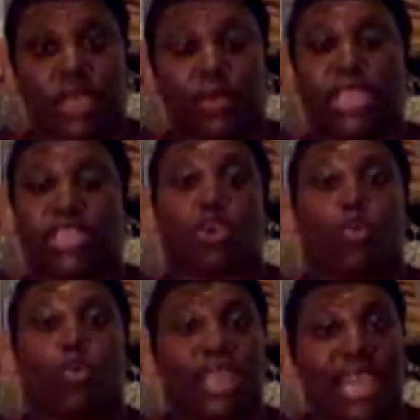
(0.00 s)
And so
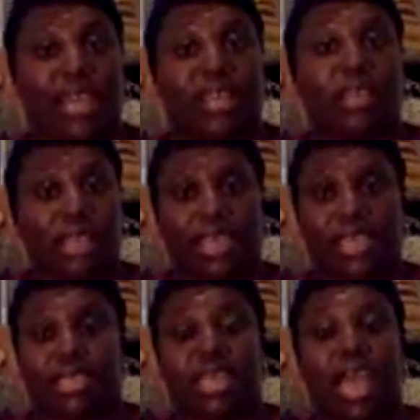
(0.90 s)
with that, like he
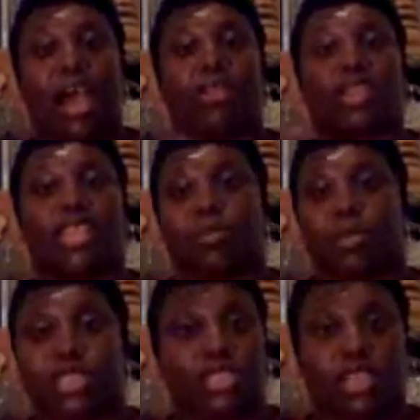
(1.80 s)
said, our lips
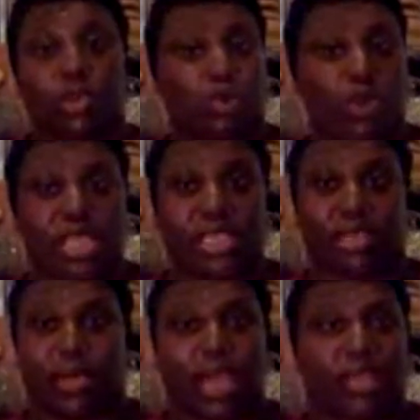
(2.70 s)
shall praise him.
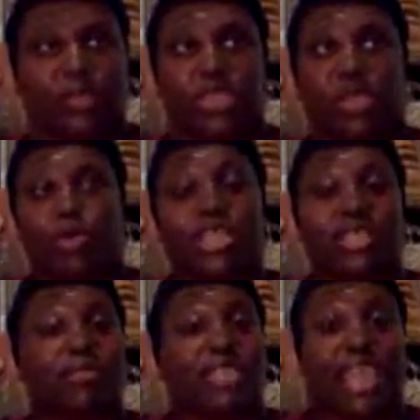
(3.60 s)
Our lips shall praise him
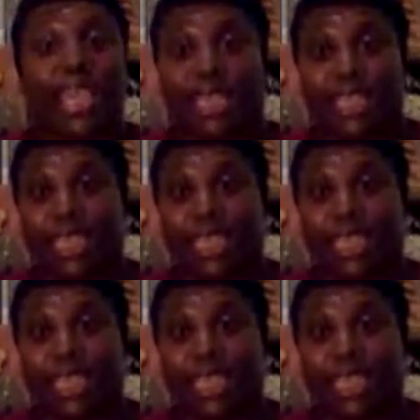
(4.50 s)
daily,